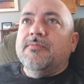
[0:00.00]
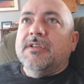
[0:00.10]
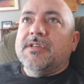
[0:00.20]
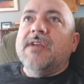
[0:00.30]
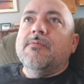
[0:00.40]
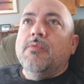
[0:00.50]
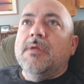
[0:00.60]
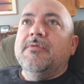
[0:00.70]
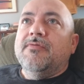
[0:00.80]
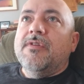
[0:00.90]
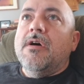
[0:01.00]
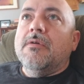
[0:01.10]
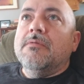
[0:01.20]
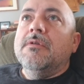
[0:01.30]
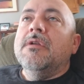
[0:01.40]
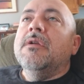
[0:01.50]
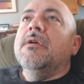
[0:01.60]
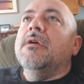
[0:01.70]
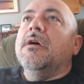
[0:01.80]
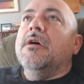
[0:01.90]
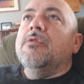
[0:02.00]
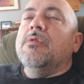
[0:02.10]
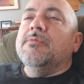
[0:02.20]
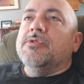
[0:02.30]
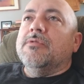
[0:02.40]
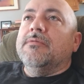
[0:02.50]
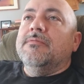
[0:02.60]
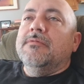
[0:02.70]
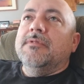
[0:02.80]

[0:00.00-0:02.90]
aside from Willem Dafoe, who I'm sure